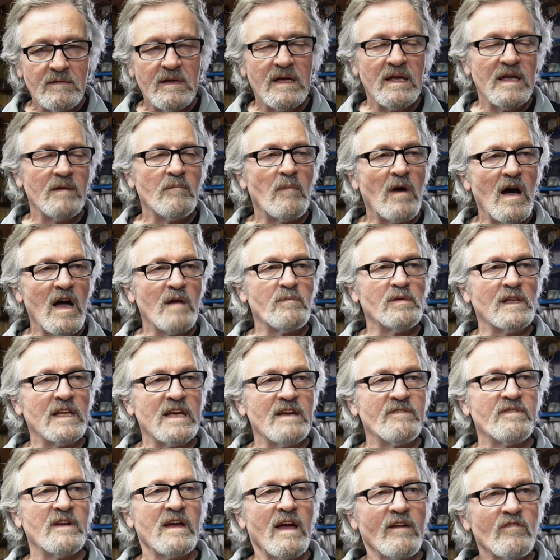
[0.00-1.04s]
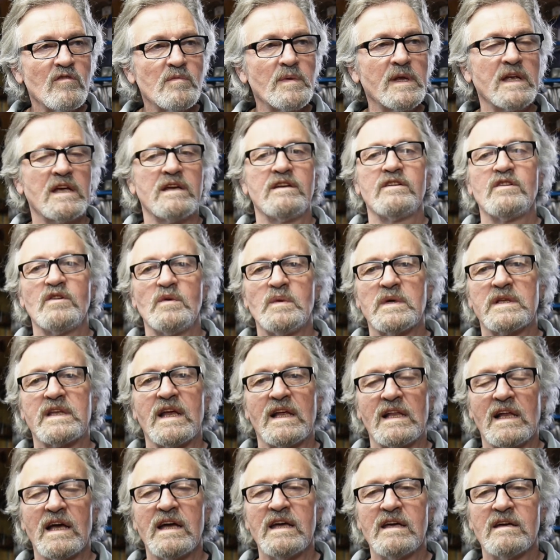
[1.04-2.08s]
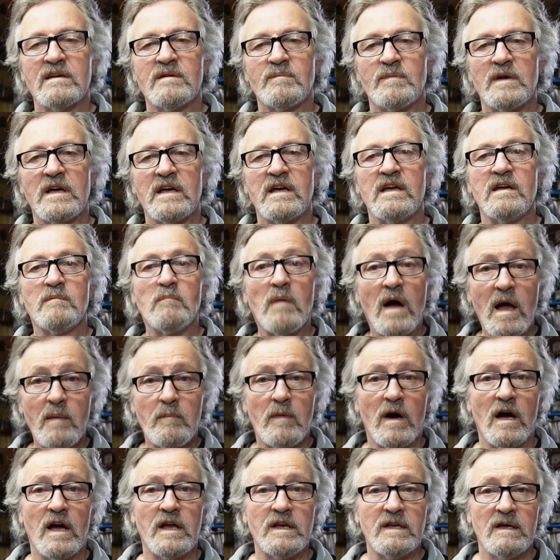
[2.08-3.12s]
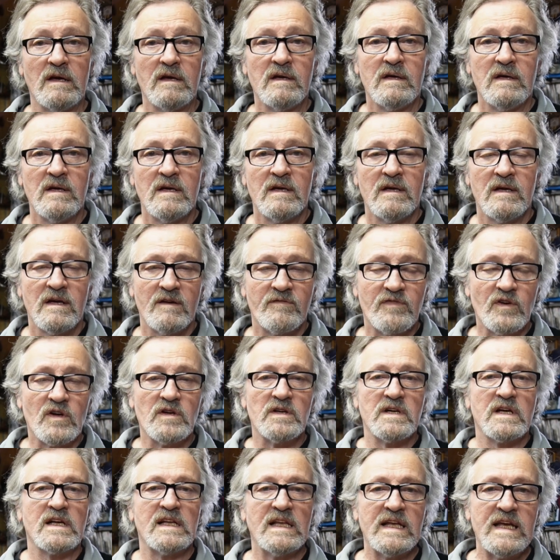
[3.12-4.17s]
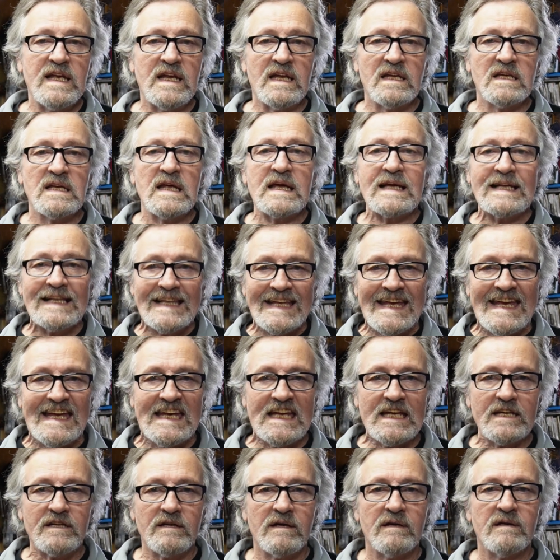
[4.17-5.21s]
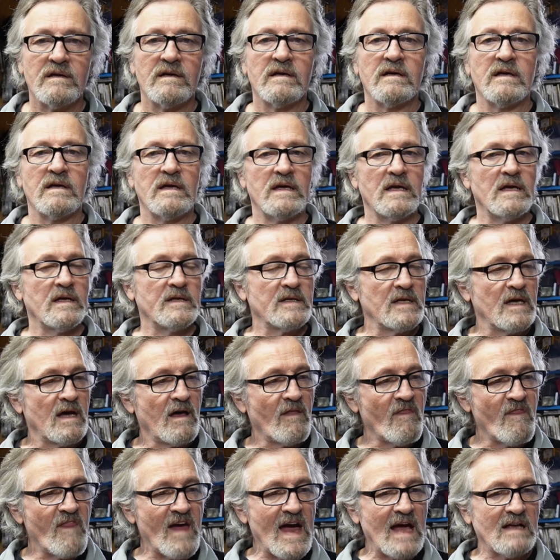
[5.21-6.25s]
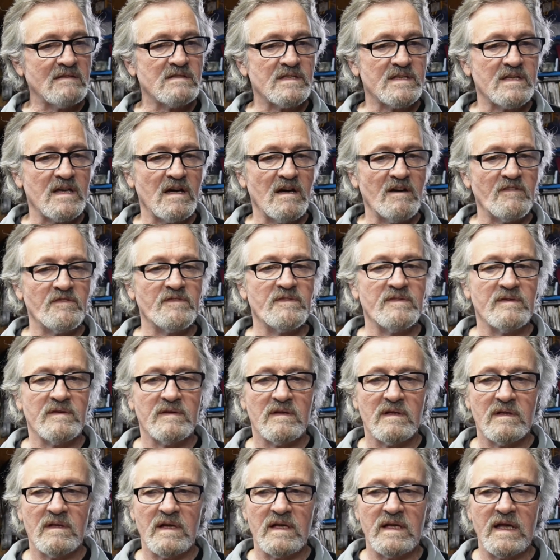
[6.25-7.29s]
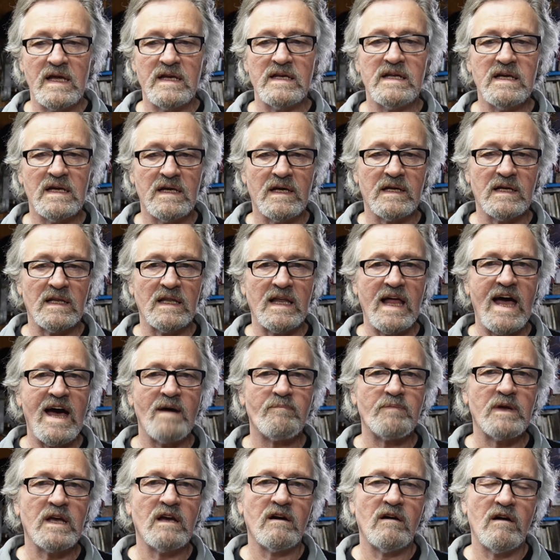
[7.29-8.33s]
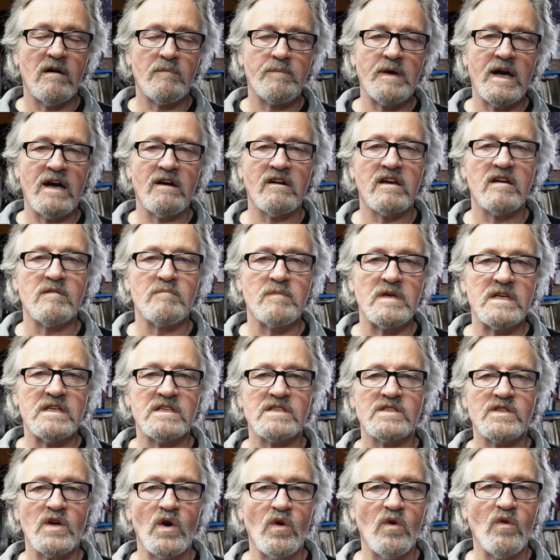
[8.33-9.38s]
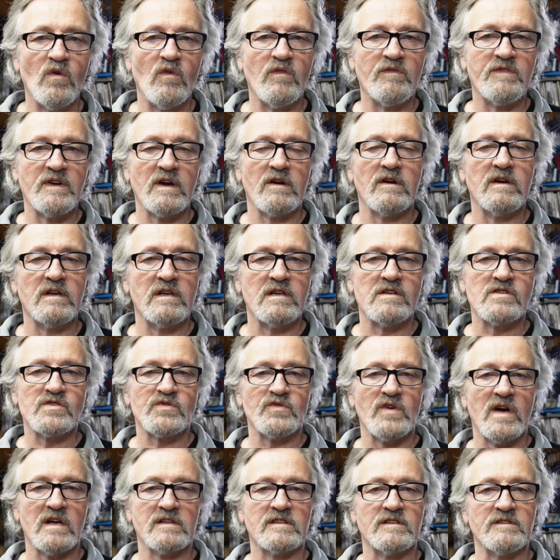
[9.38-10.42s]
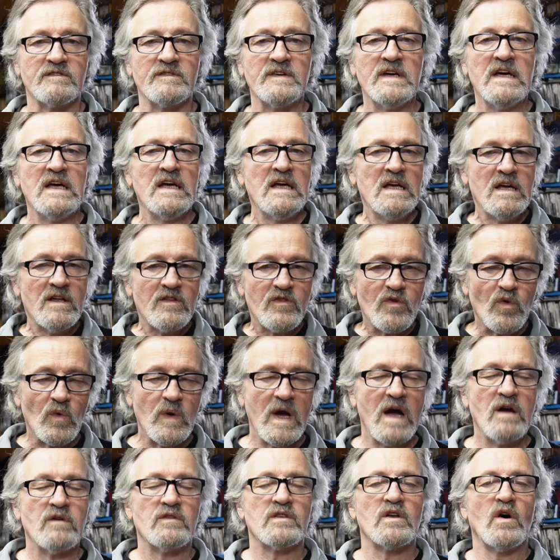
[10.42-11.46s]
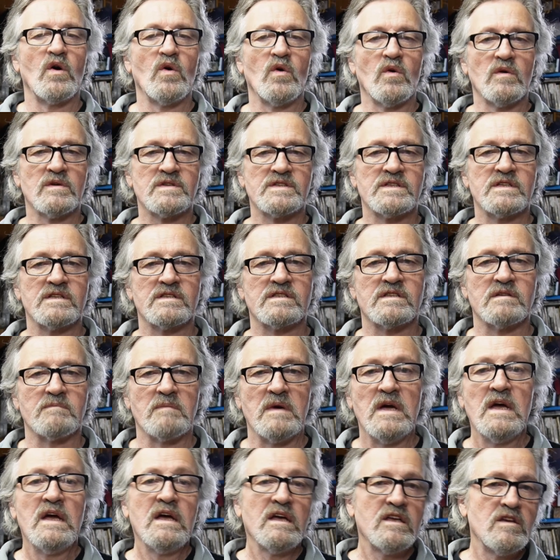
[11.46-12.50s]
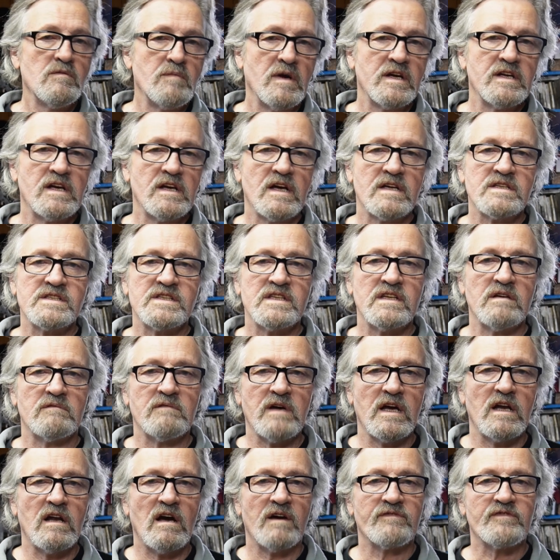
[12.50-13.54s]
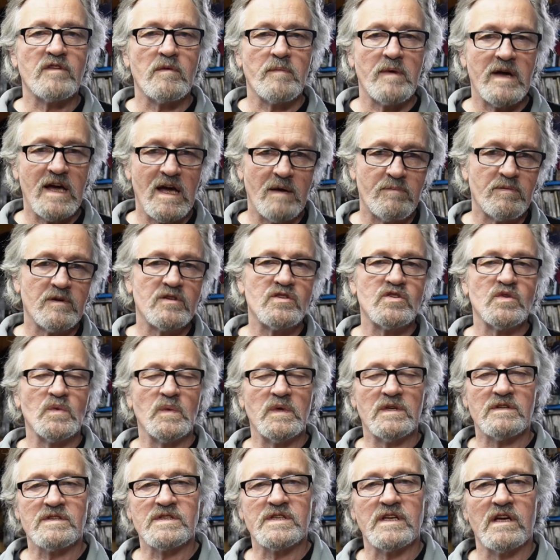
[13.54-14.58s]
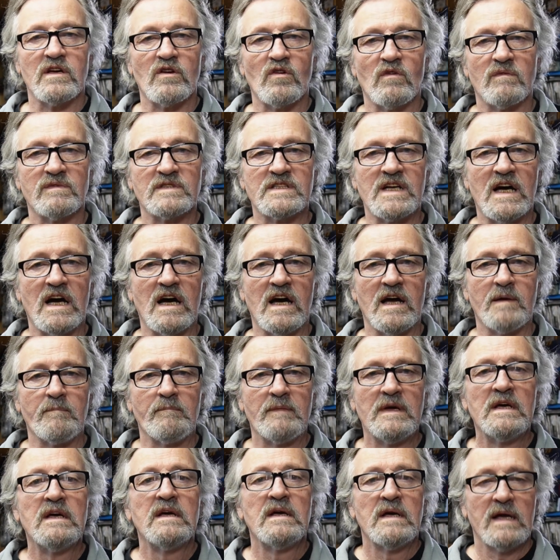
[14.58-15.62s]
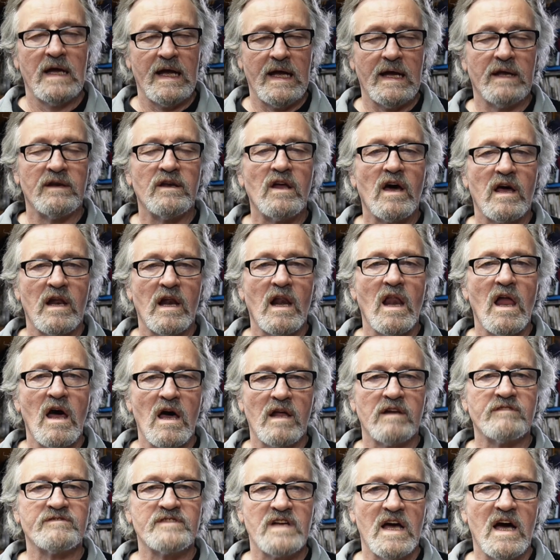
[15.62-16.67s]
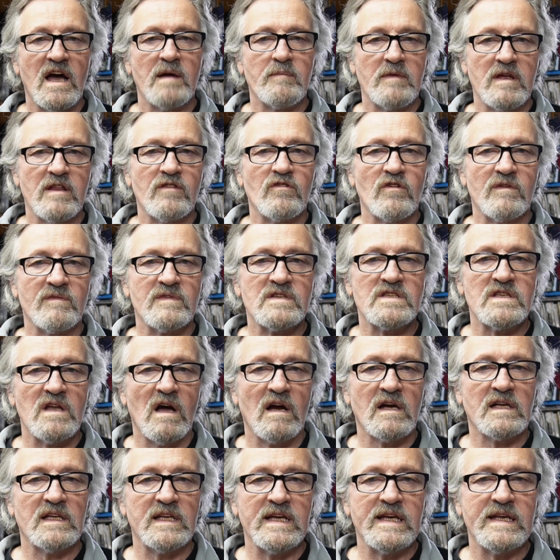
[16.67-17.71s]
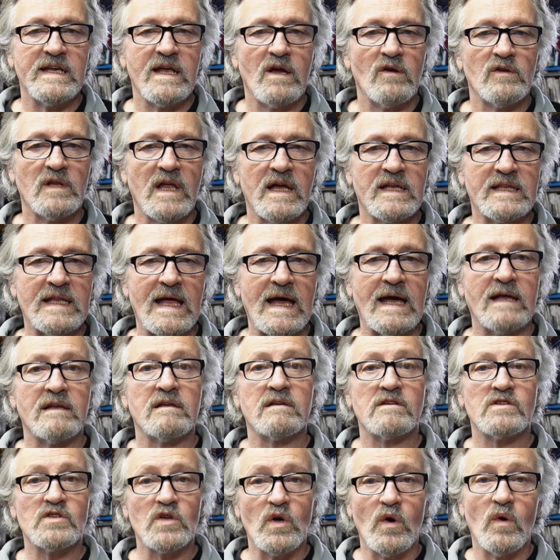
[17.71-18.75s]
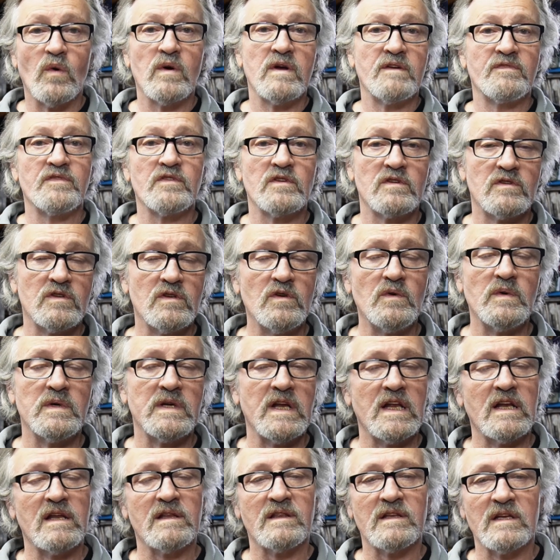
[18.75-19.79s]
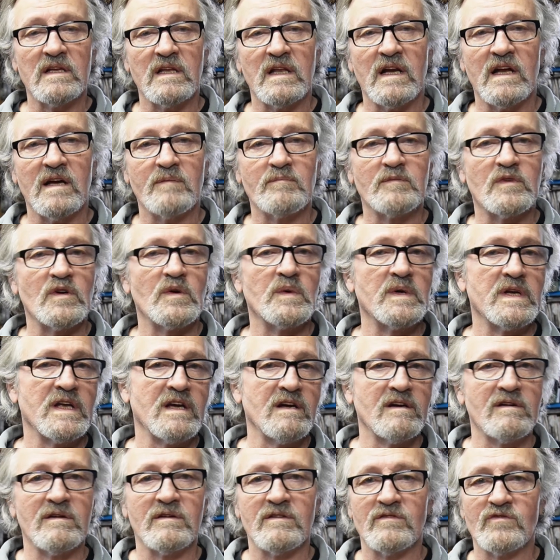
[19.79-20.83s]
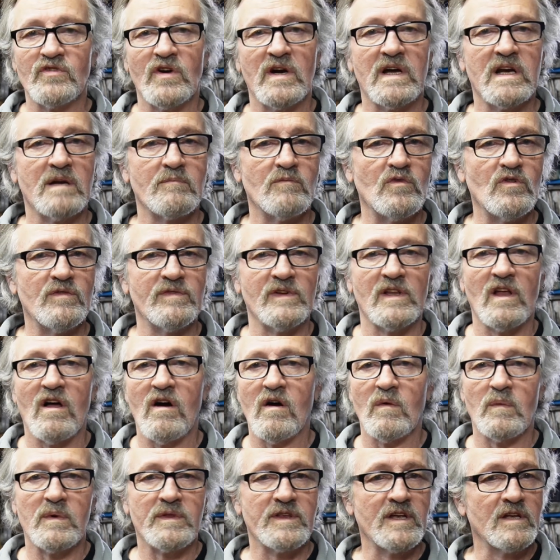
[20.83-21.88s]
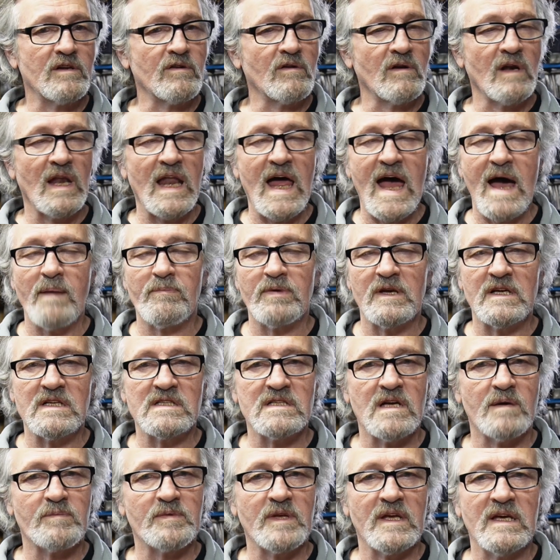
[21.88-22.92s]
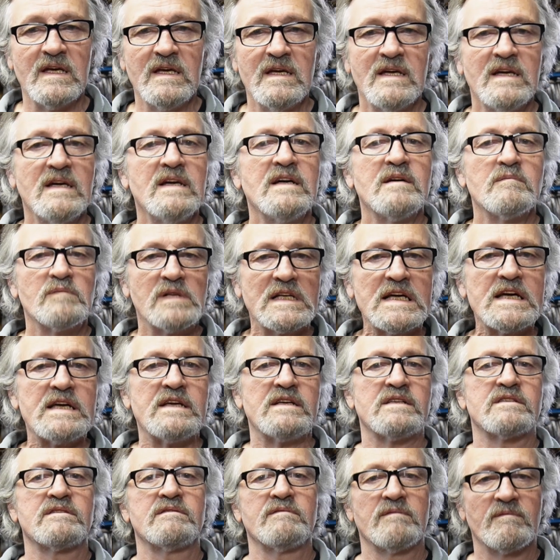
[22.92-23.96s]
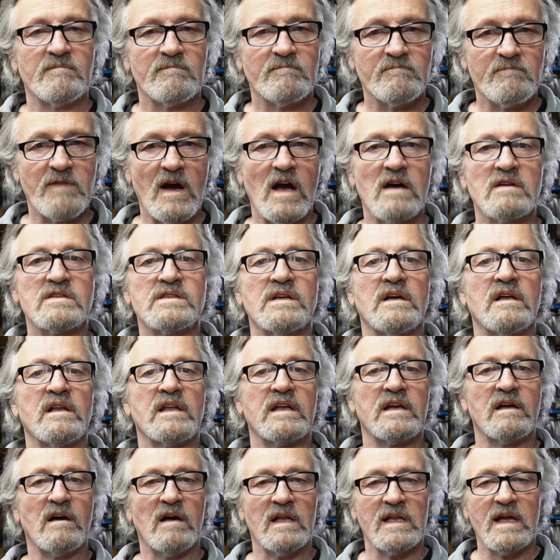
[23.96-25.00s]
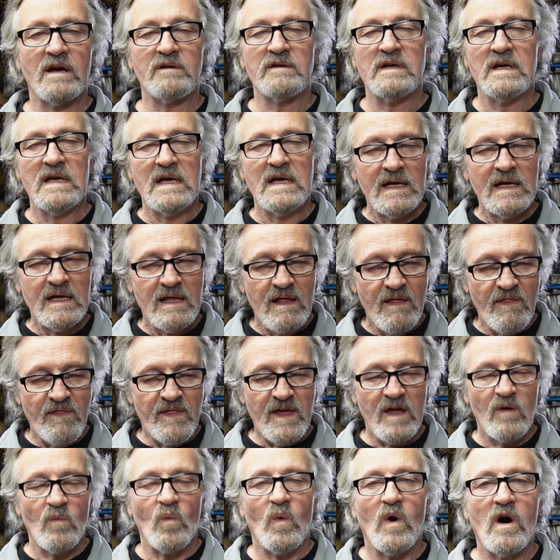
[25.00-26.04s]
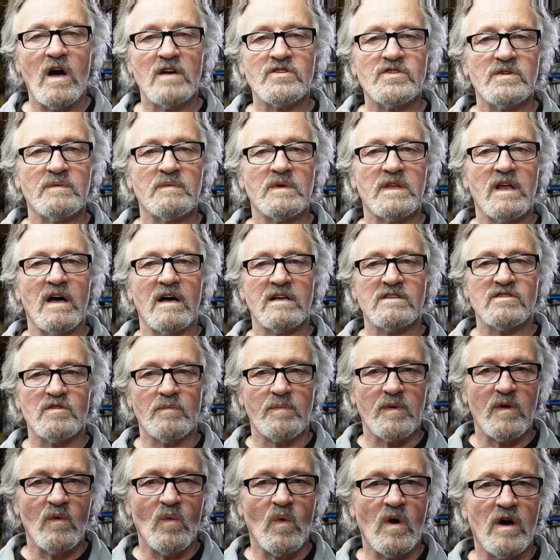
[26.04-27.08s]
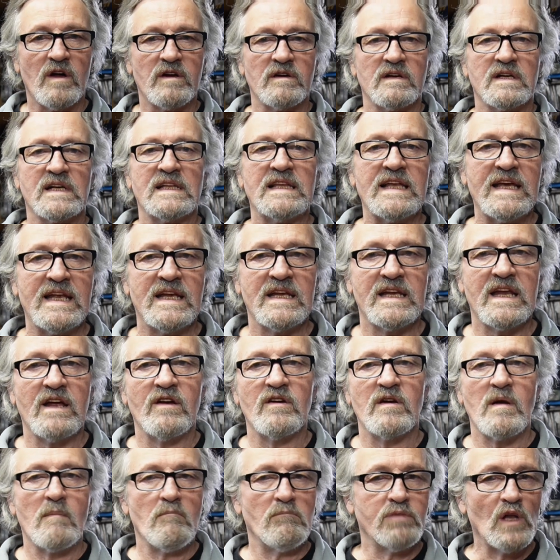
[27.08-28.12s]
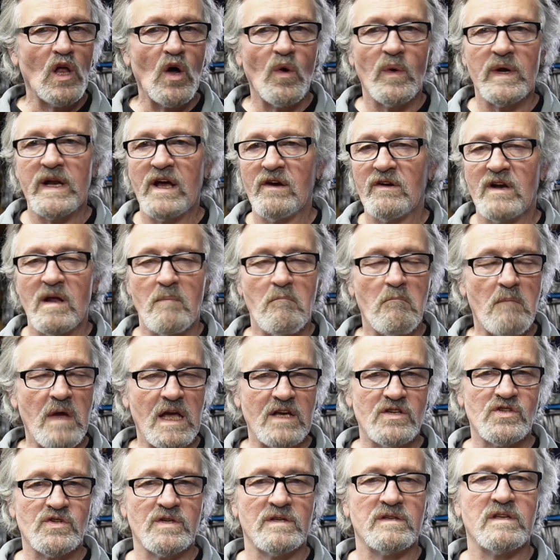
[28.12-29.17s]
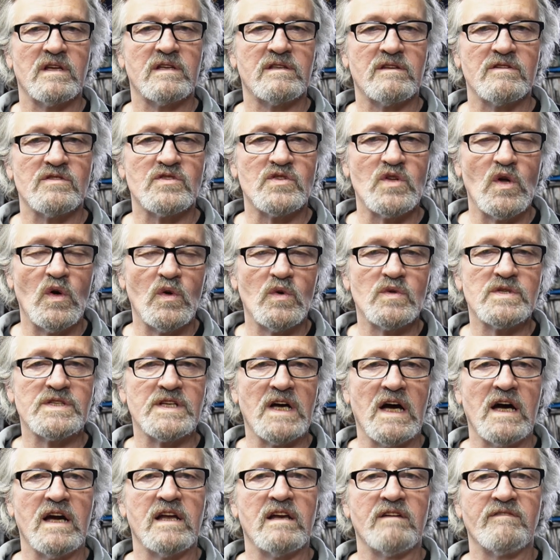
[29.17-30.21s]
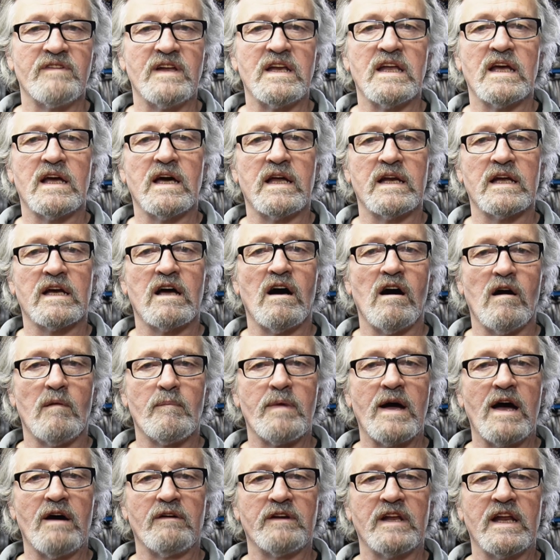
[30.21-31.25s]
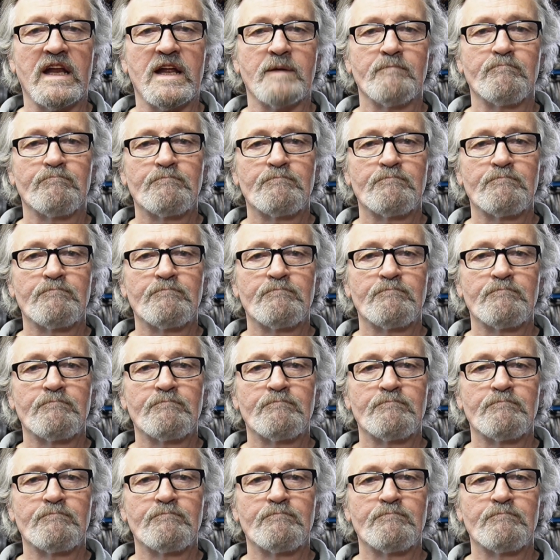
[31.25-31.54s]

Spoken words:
in my belief, everybody can do what they like, but in my mind, if you're going to clean it, clean it. And that stuff, any kind of lapping compound, can be so very destructive throughout the whole system. You might not see it right off the bat, but you will see it over time, and not a lot of time either if it's not cleaned out like that. So if you're doing anything that I'm doing here and trying to move along with it or lapping something, please bar saw it all out, then wash it with hot soapy water, clean it out and blow it out, and make sure that there's no sign of any kind of compound in it.